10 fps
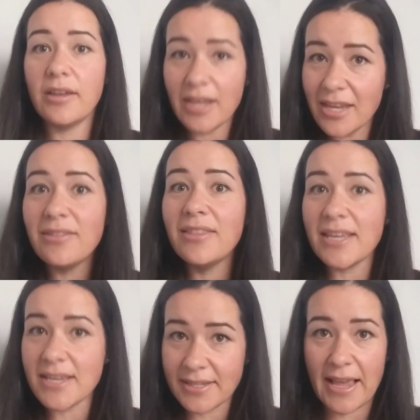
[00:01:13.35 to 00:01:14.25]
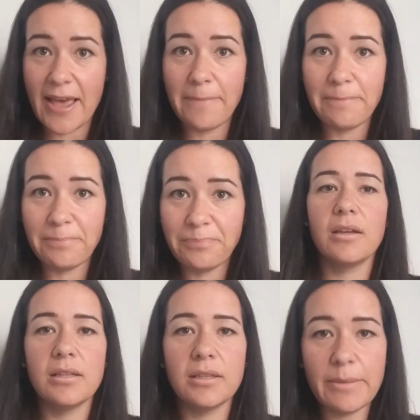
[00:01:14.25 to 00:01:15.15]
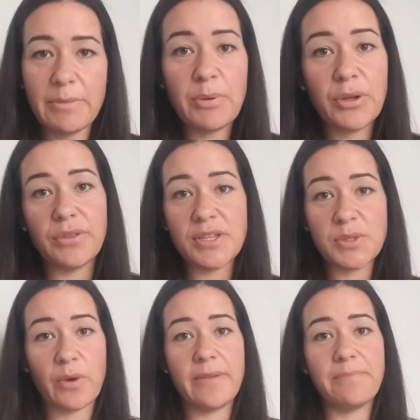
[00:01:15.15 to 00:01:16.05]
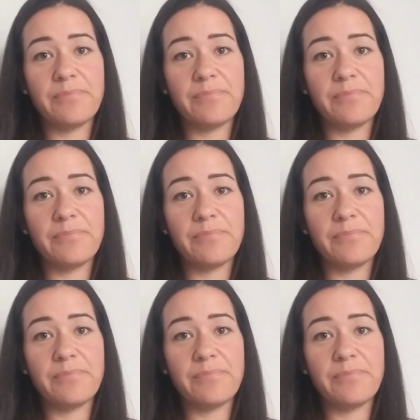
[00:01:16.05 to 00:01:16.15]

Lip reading: in the exam. Let me put it this way.